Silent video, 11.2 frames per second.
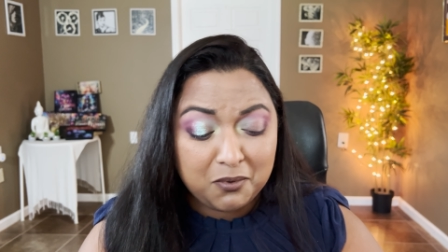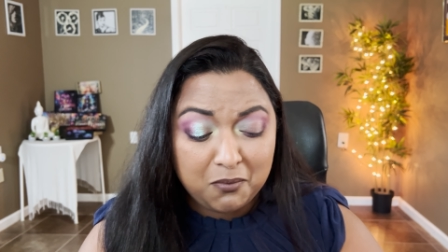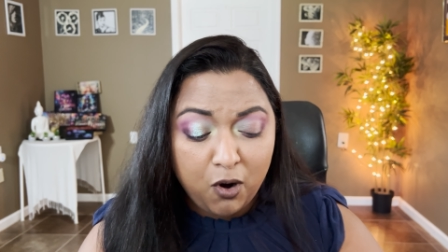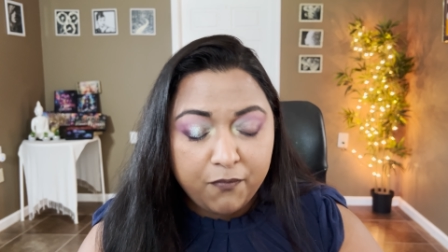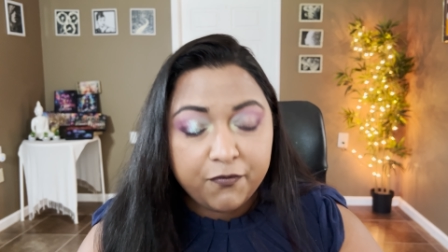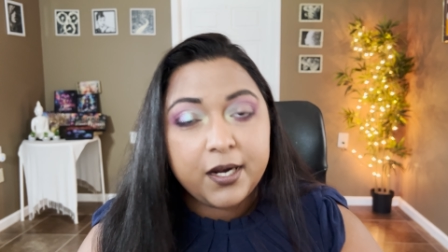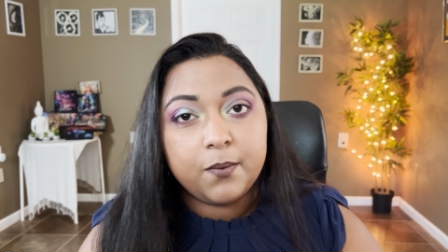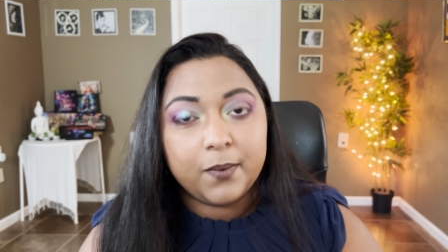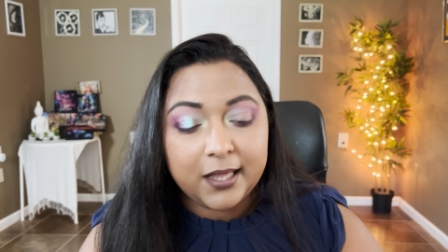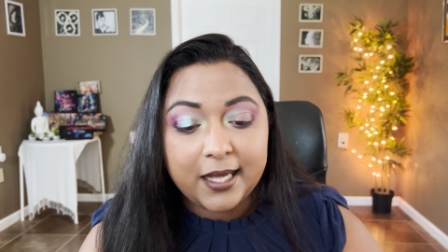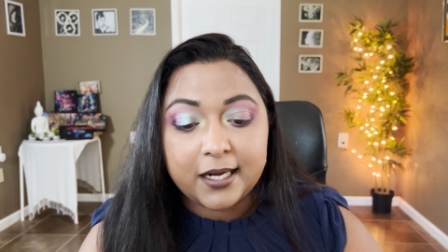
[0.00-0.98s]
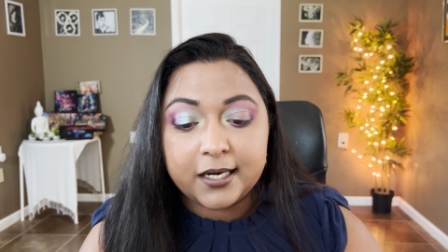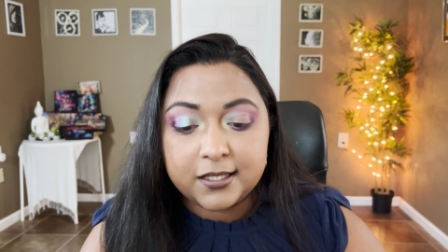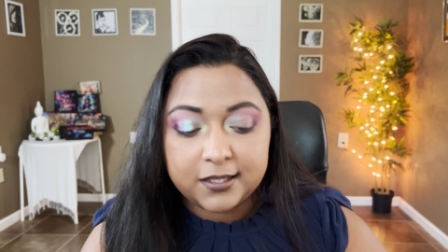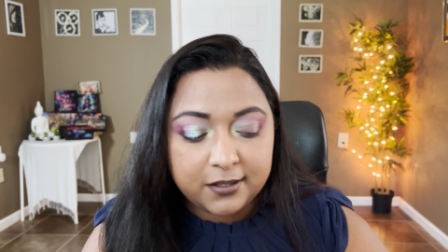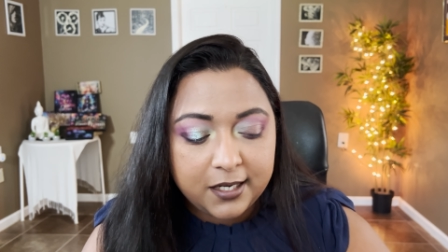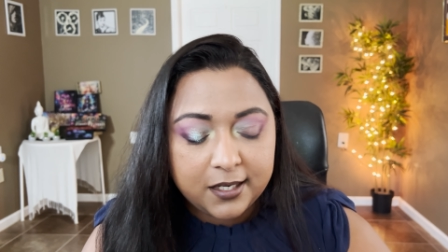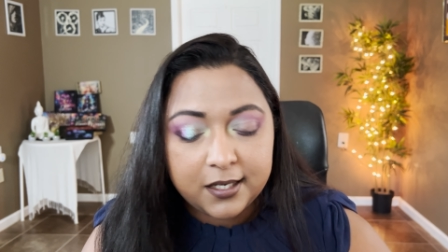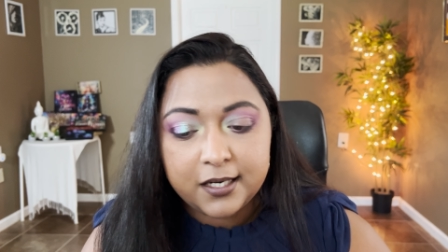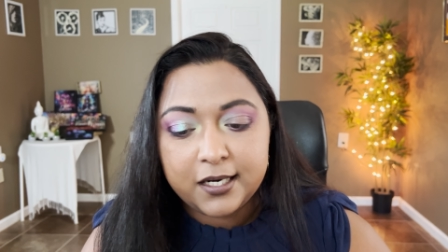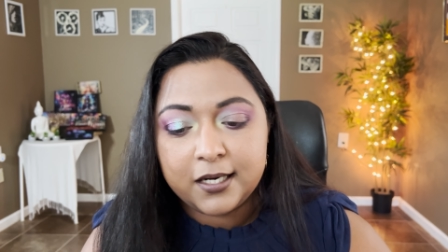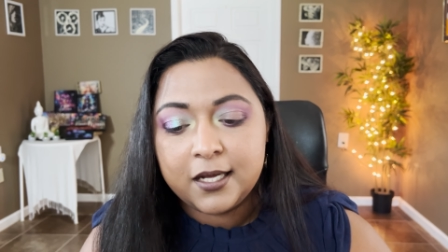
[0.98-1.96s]
hopefully with like glycerine in
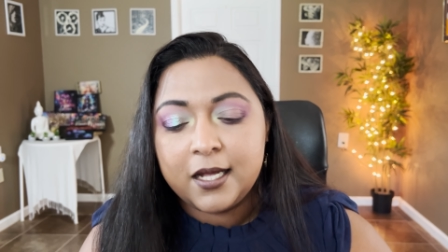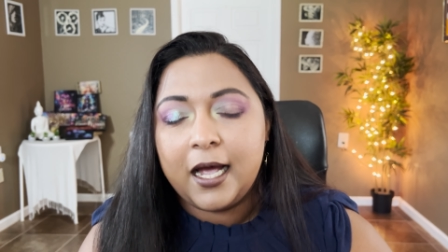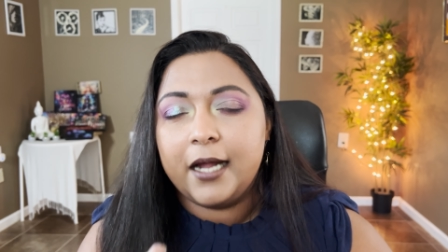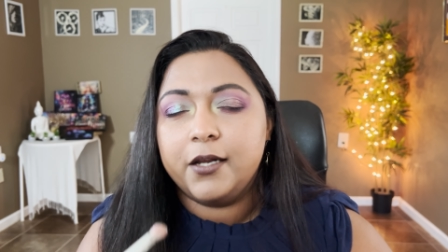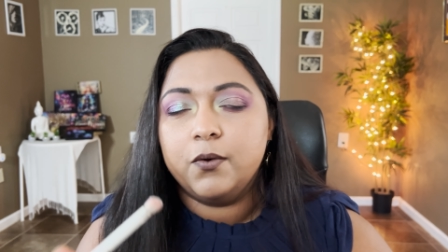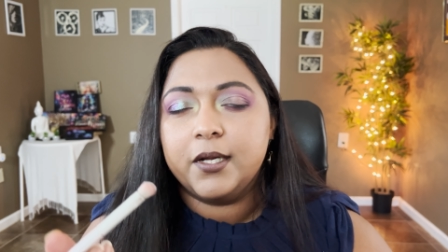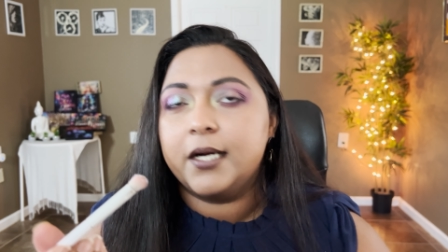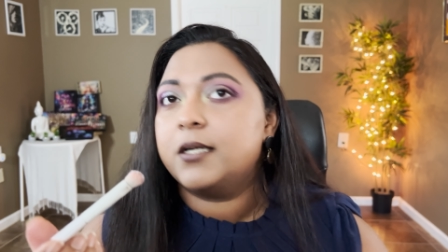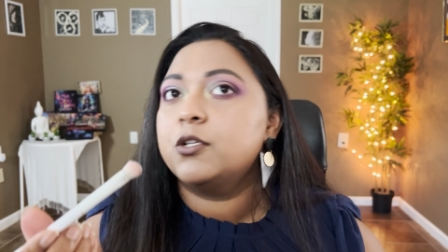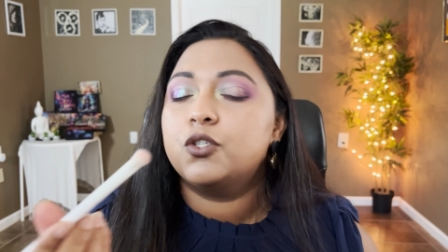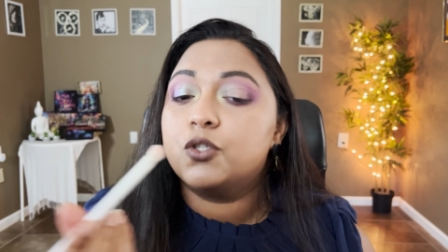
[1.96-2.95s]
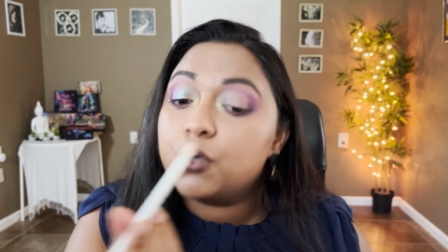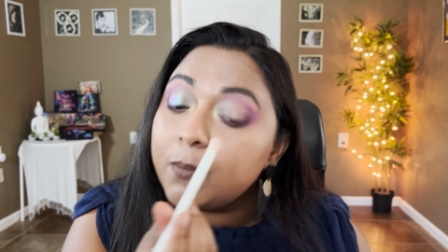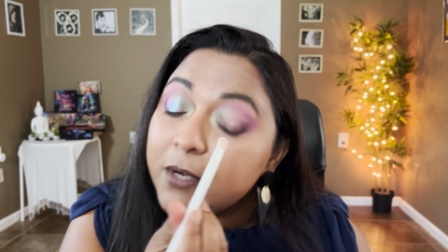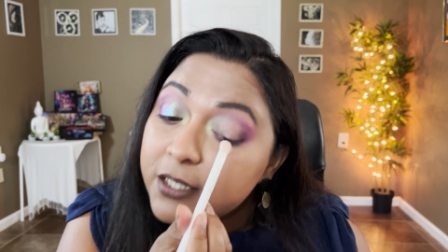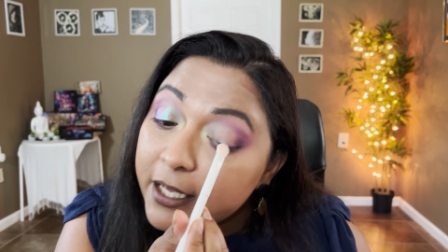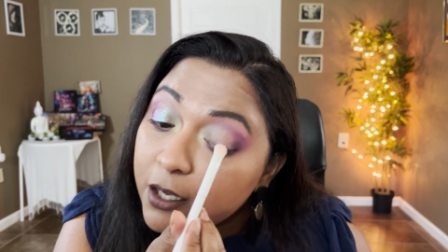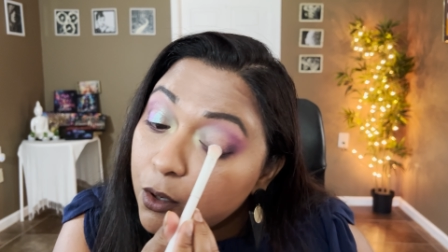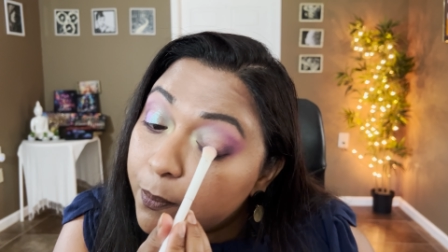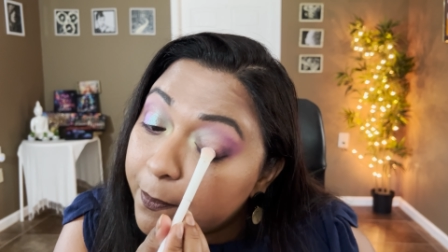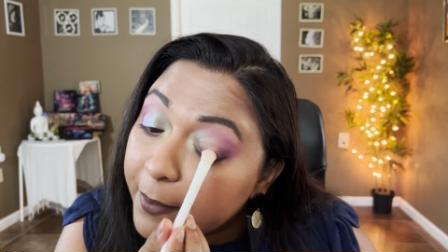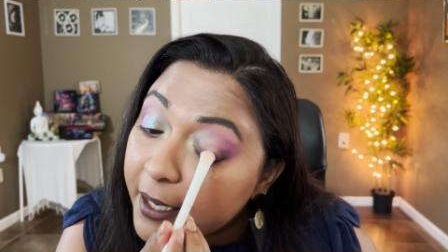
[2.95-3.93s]
it and you'll get so much like
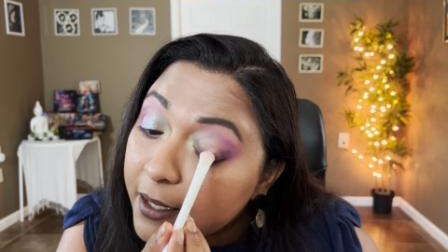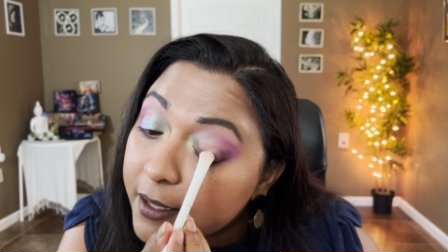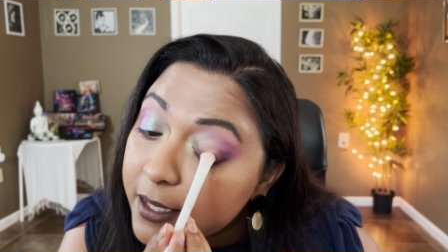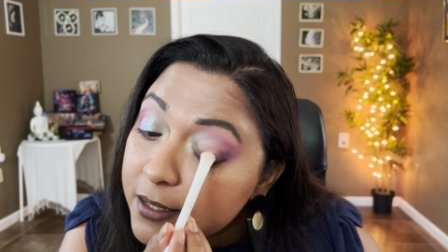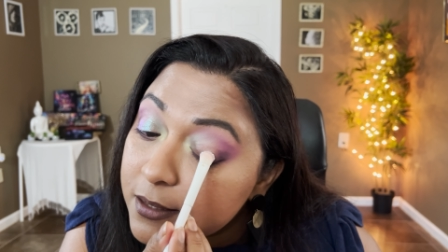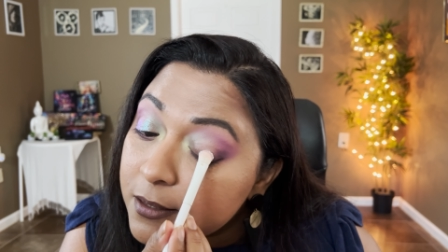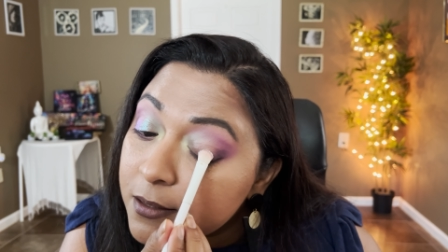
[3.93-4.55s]
opaqueness